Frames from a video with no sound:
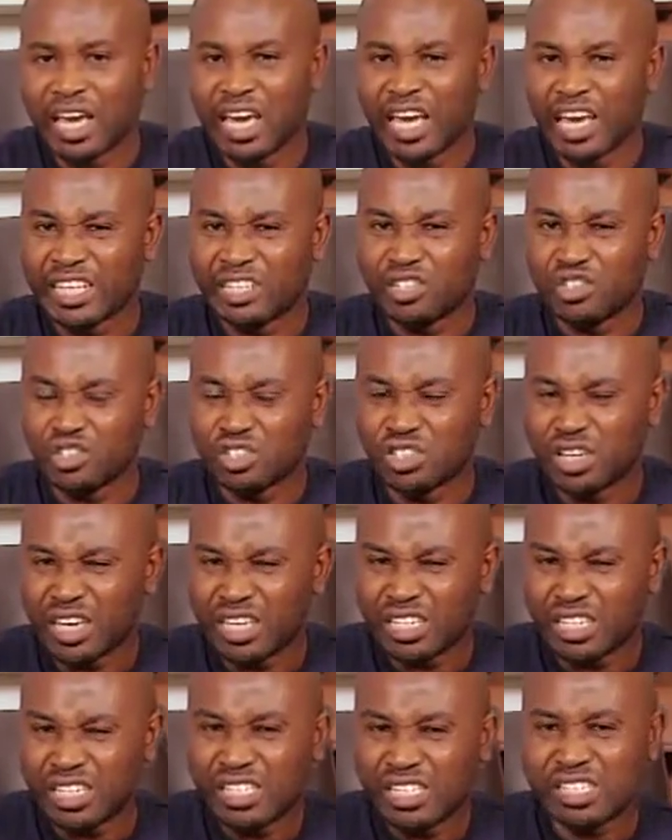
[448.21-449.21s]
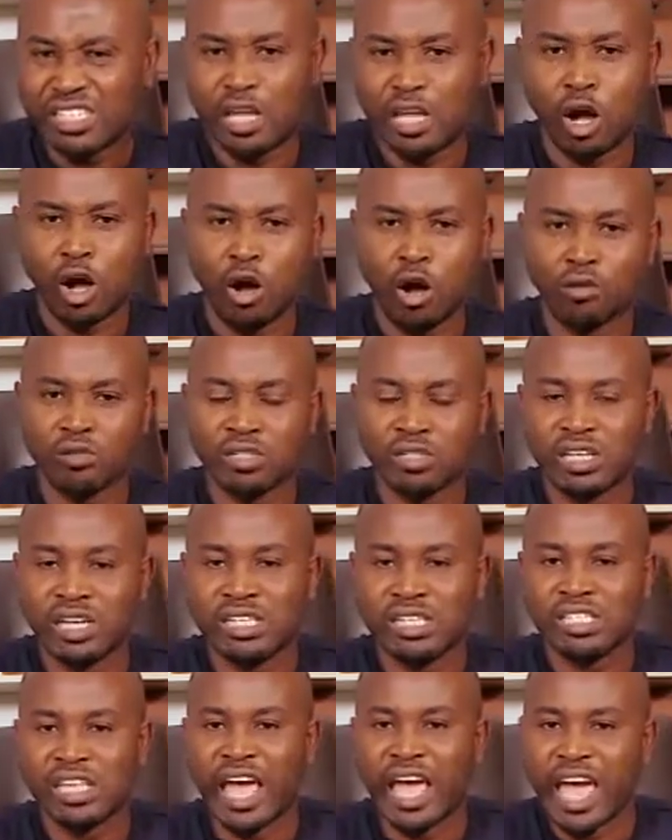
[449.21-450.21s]
it changes the
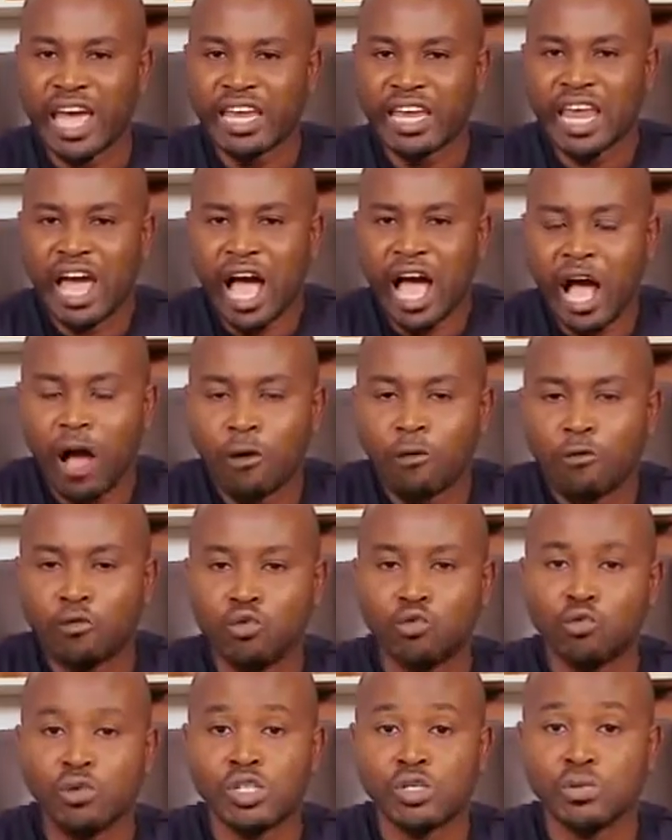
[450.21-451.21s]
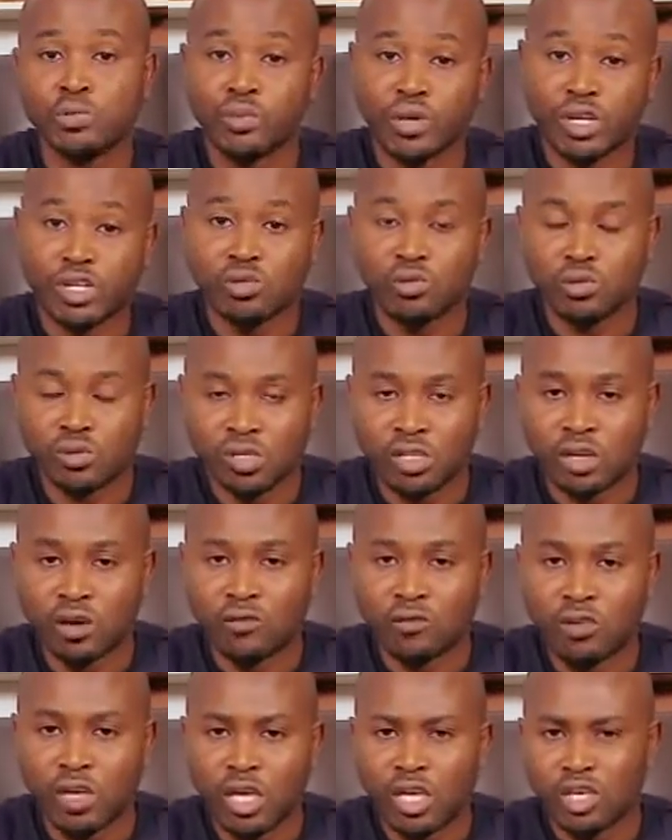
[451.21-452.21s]
context and how you express
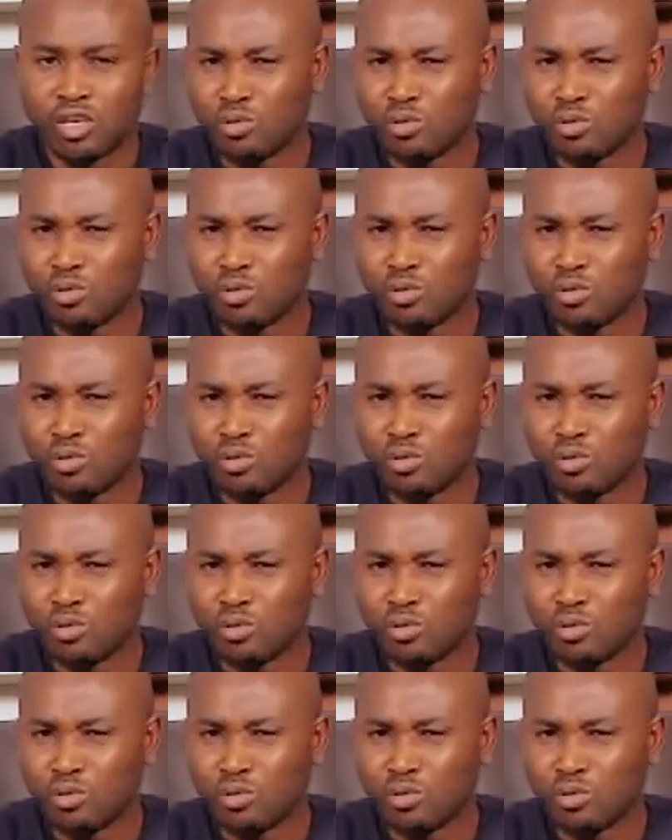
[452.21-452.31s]
yourself.